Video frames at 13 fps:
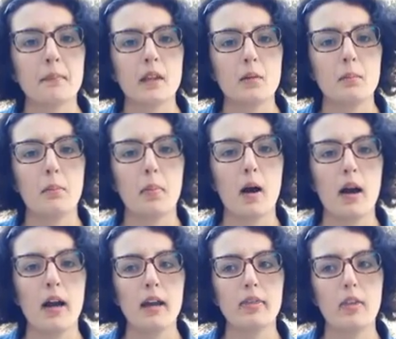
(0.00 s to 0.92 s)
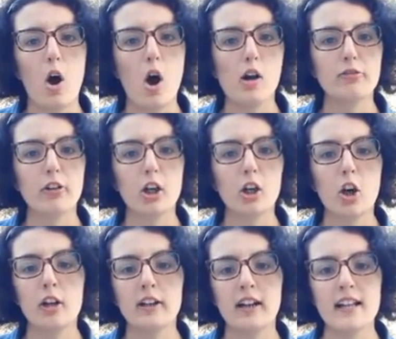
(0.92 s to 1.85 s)
But the offer I got,
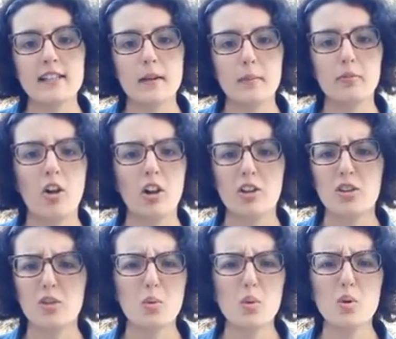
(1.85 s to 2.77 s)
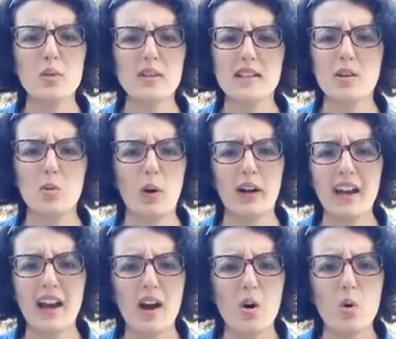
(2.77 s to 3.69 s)
it ended up falling through. It didn't work
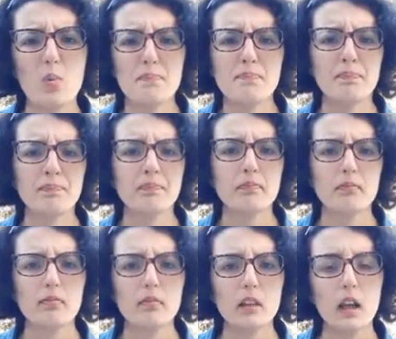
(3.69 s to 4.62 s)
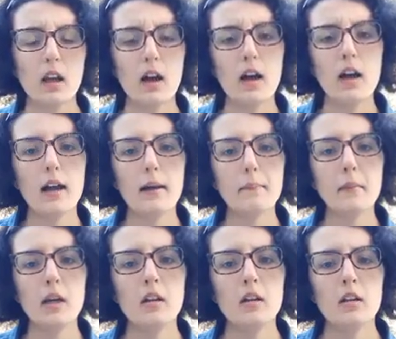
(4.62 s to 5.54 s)
out. And
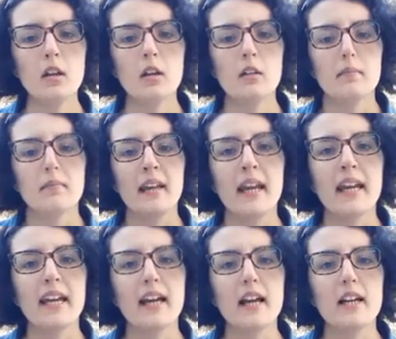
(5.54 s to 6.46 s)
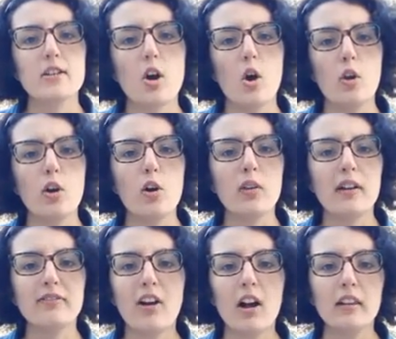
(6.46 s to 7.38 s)
although that
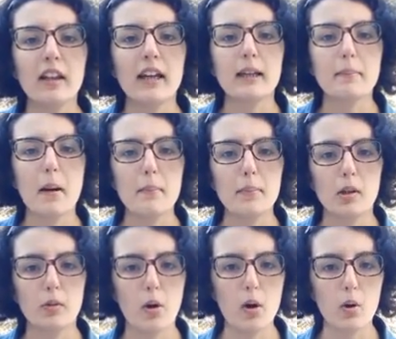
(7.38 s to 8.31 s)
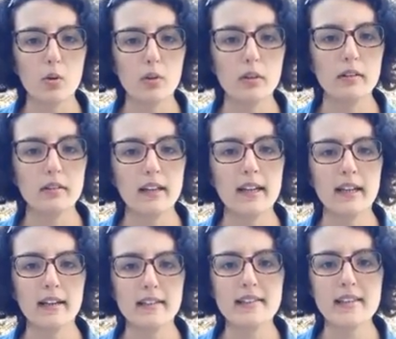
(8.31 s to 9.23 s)
felt like a bump in the road,
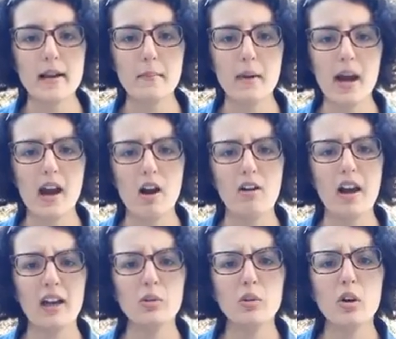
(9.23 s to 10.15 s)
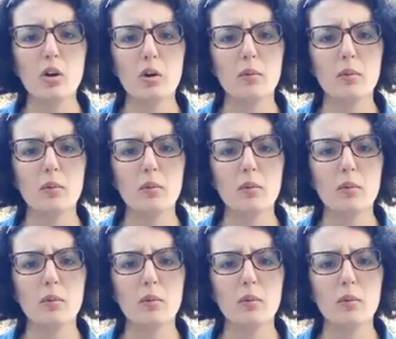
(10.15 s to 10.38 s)
it somehow, I don't know,